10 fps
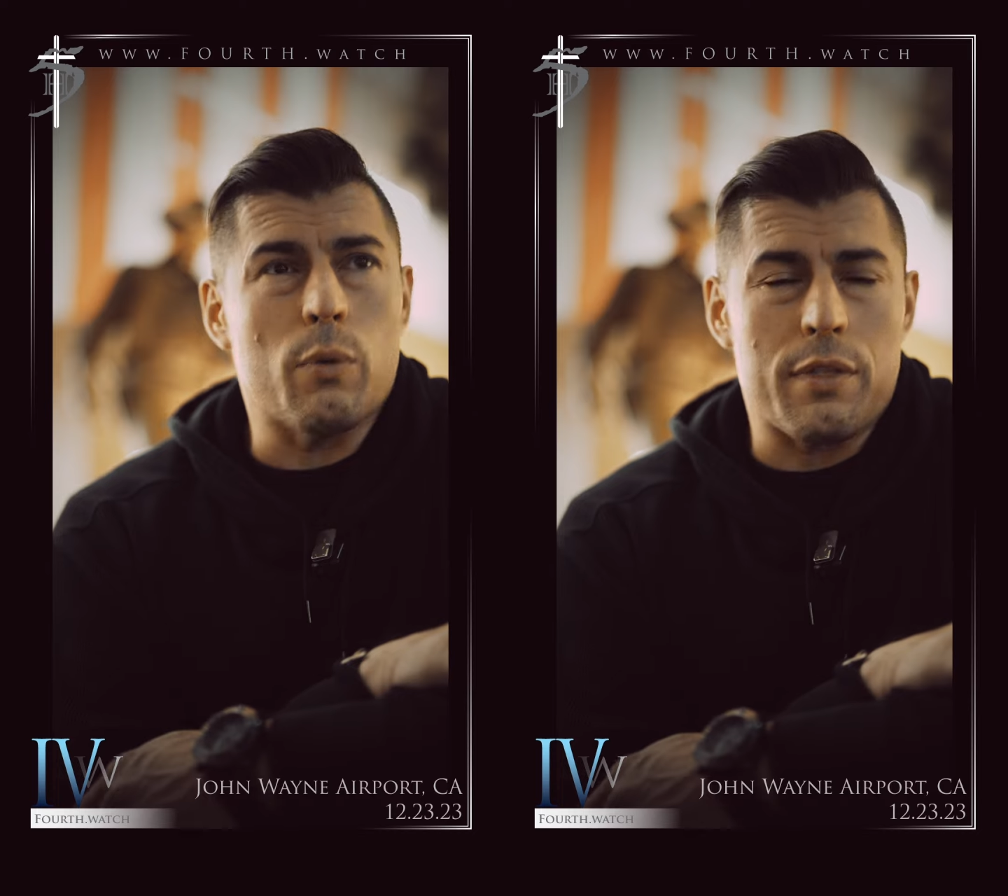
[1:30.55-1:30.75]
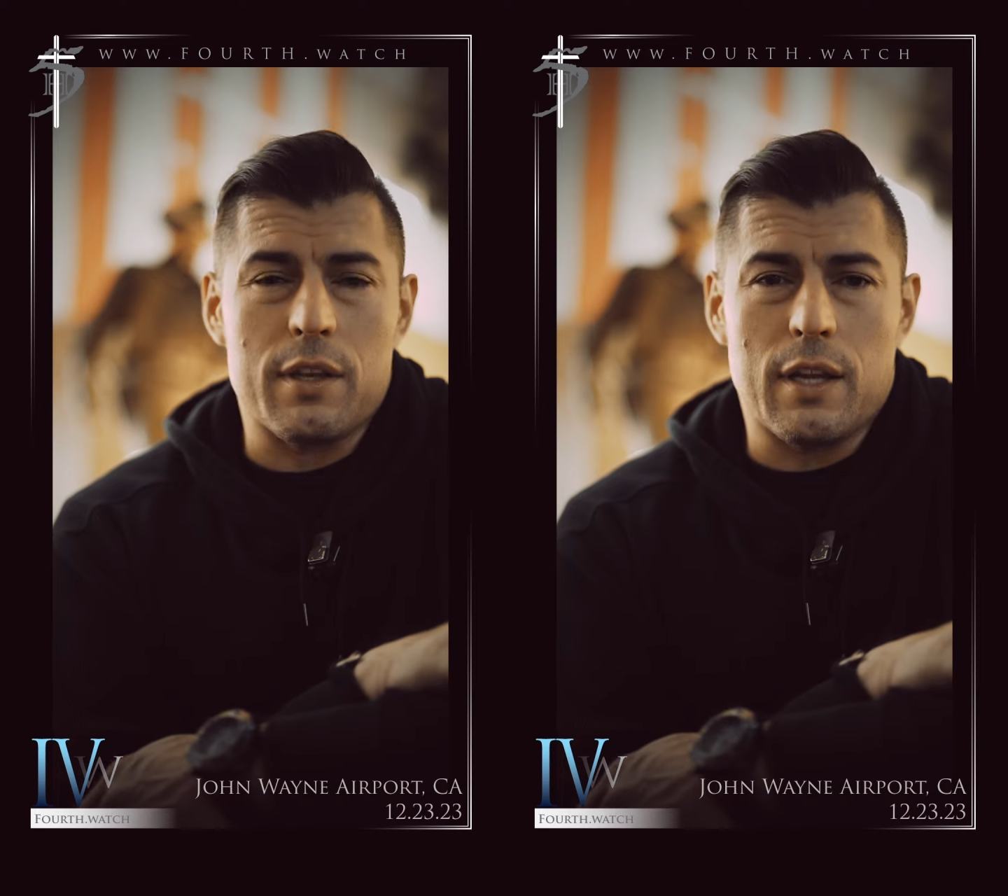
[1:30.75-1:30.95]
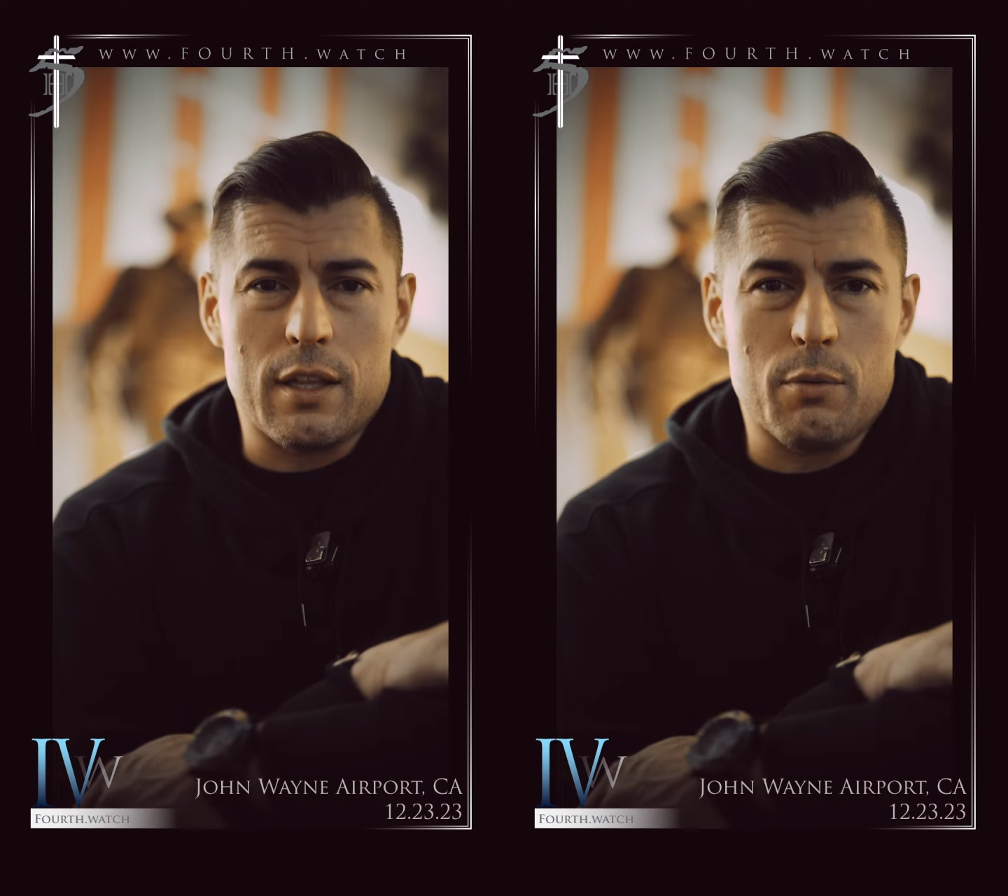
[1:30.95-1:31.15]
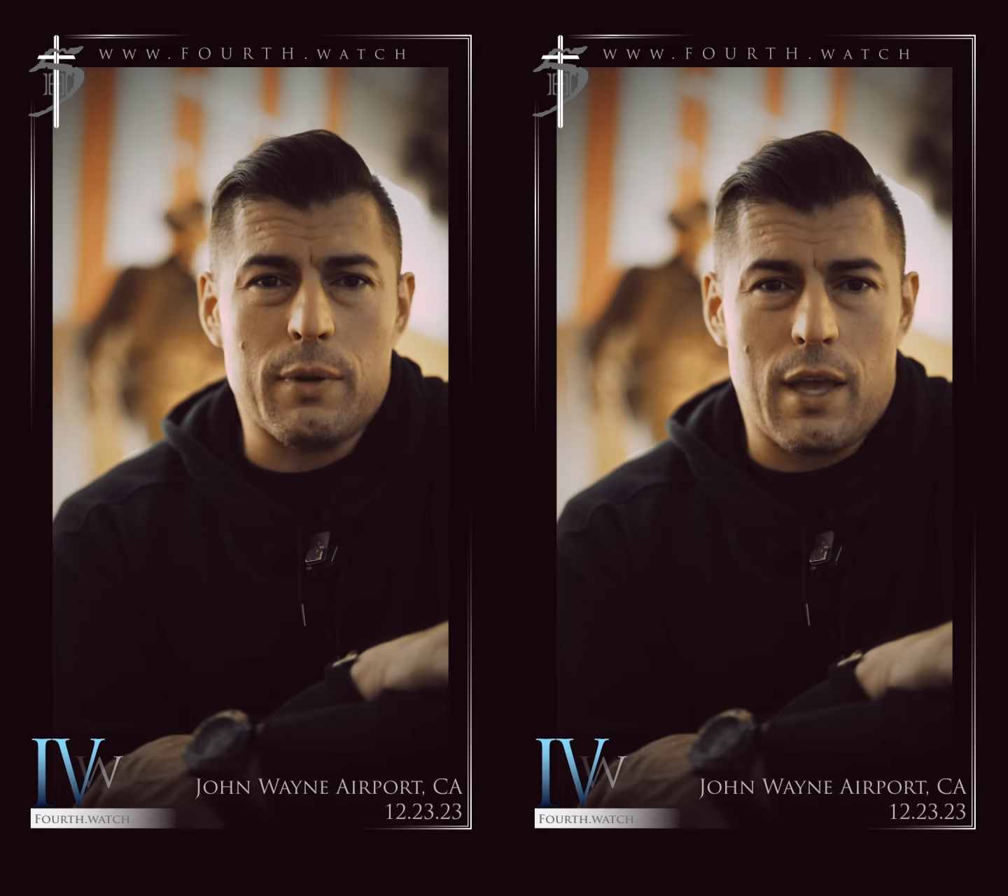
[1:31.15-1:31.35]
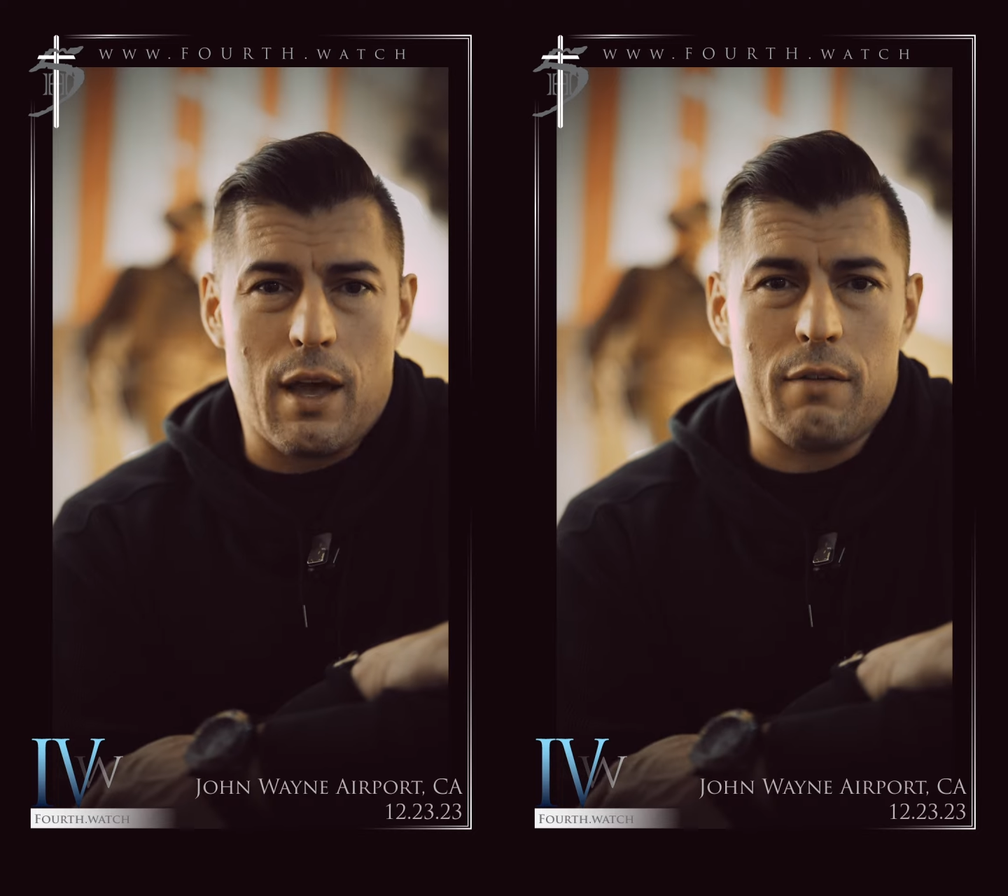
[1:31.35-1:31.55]
with the day that
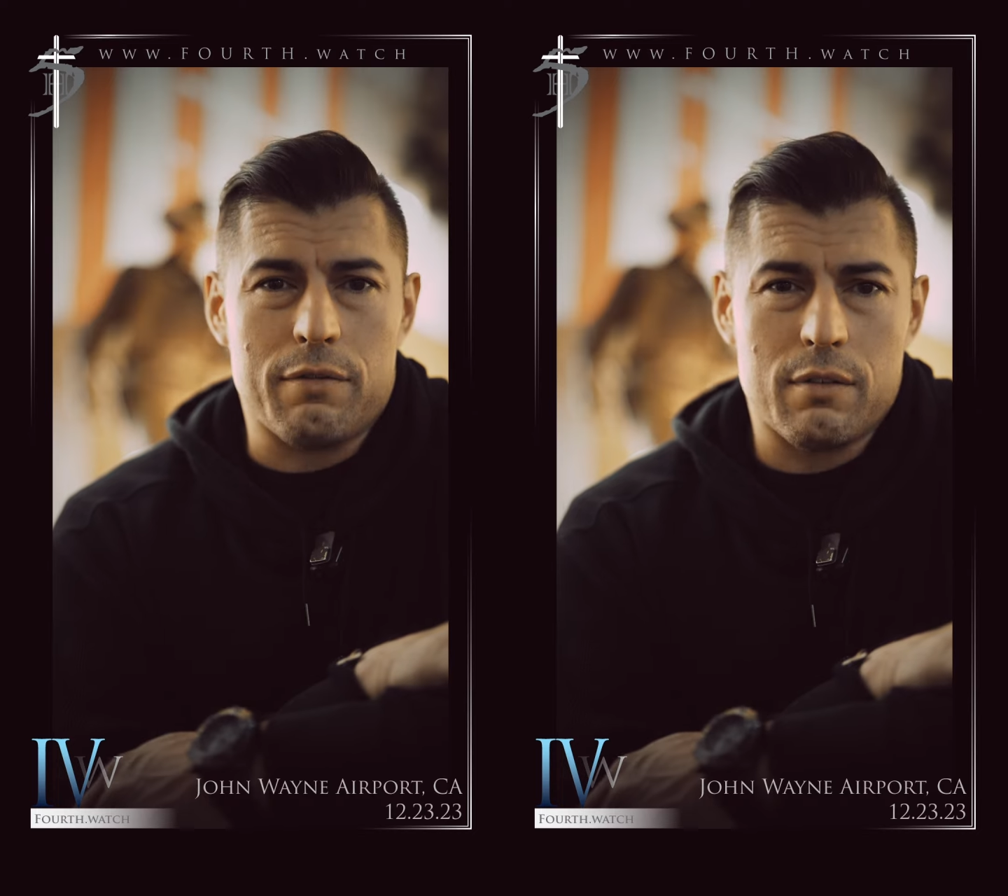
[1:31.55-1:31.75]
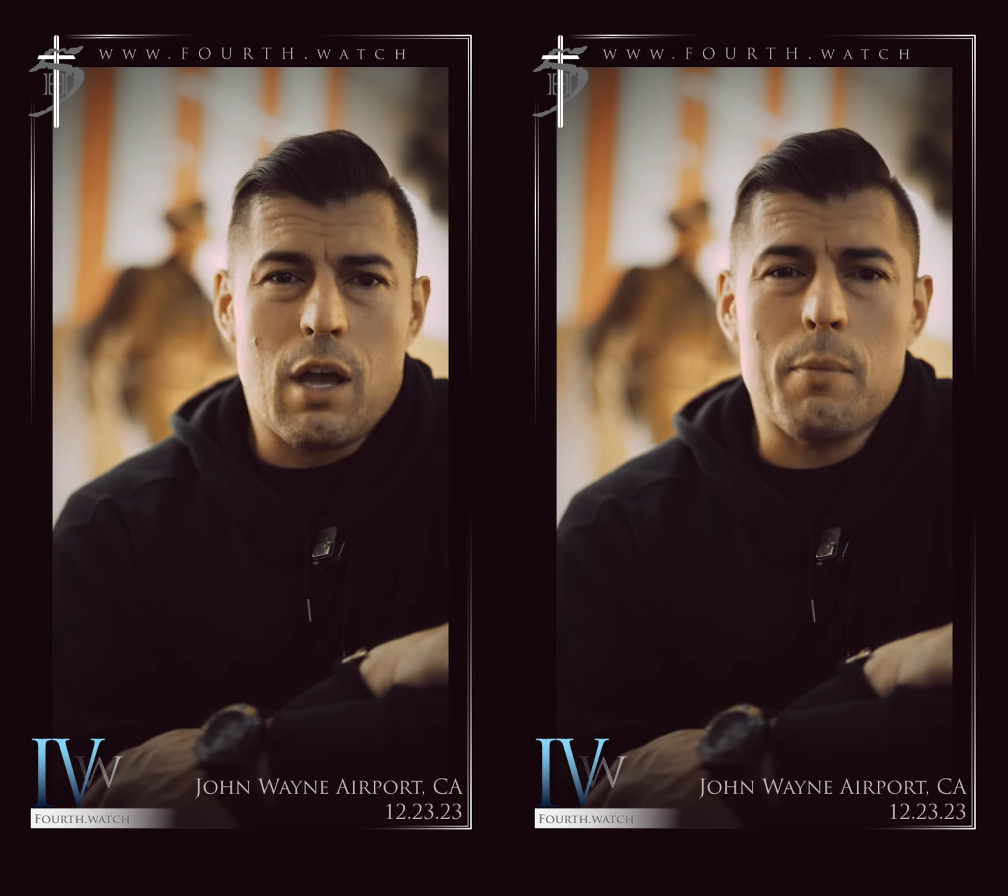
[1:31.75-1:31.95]
we have?